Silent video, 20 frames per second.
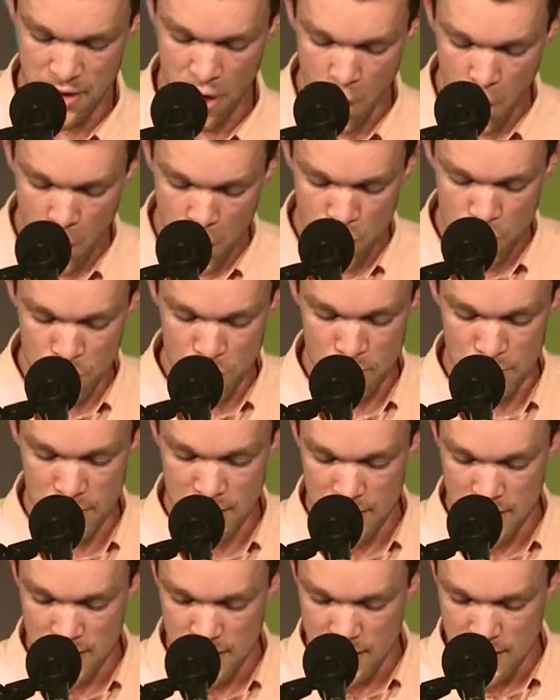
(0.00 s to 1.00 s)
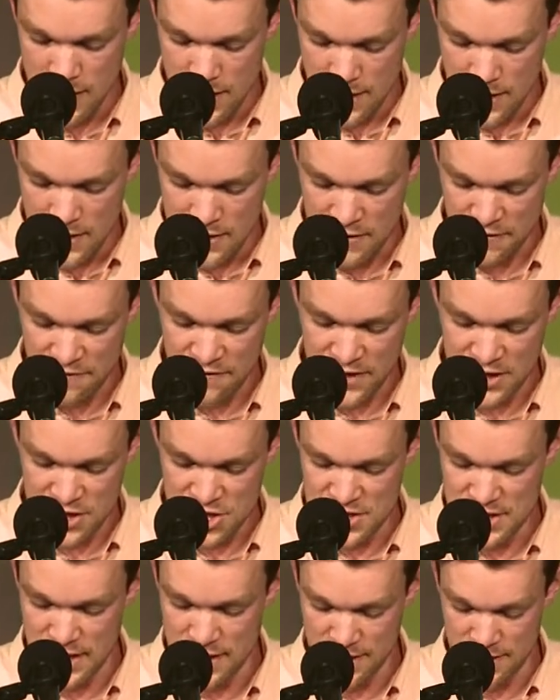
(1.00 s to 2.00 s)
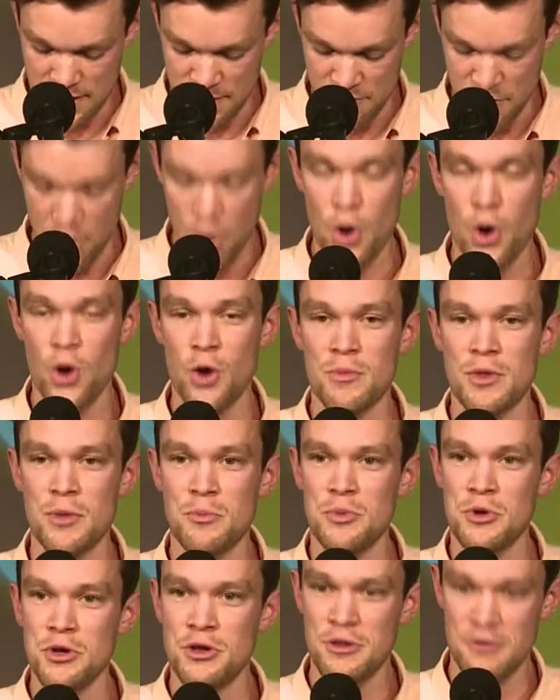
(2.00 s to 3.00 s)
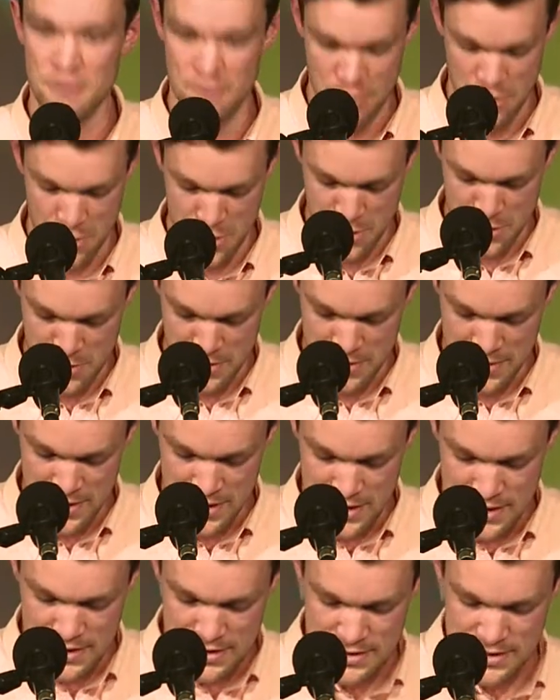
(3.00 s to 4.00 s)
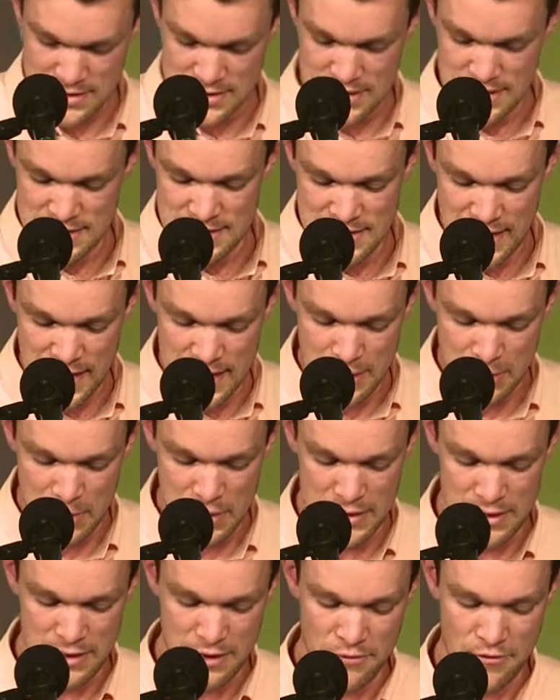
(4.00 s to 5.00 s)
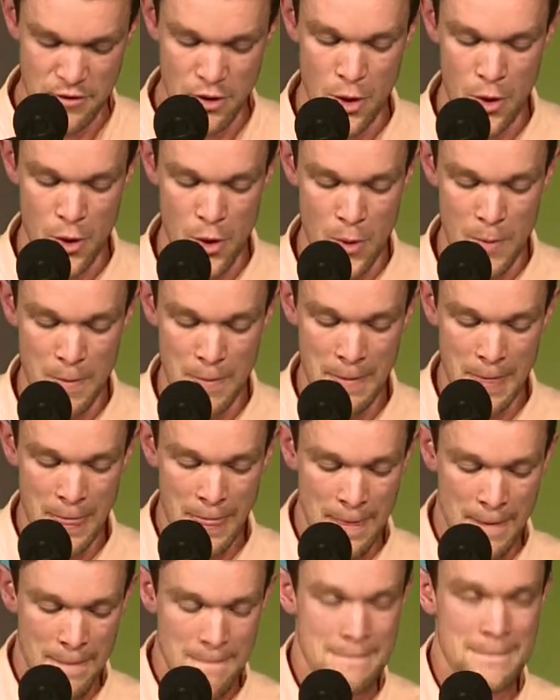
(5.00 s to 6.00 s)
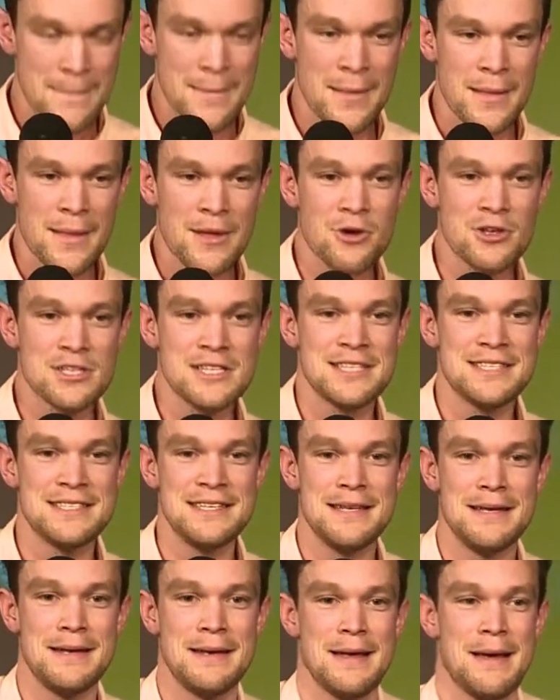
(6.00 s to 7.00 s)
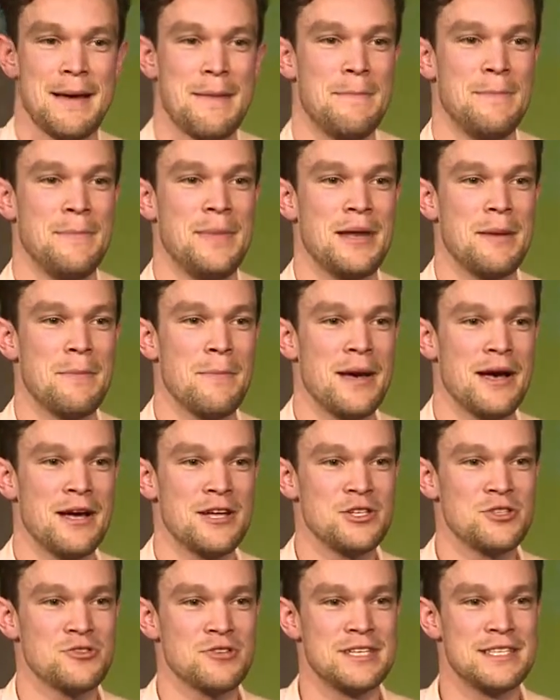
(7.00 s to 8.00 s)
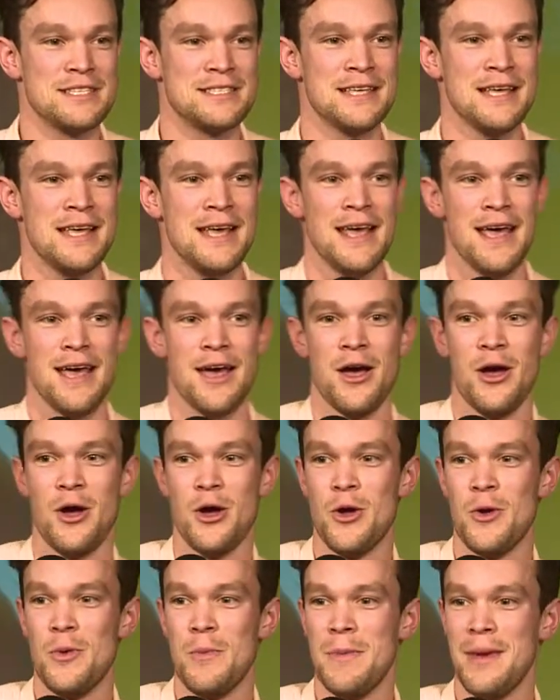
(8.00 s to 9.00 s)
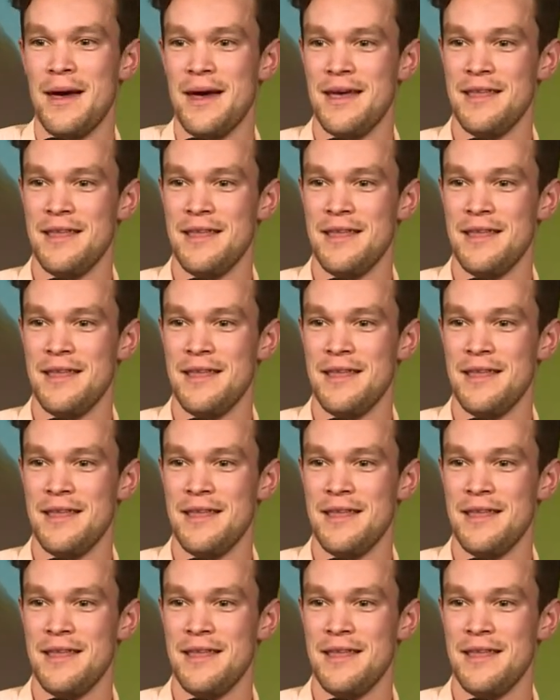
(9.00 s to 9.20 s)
Home, the functionality of a home, the beauty of a home, the sustainability of a home. Got to sit in Ben and Marjorie's home,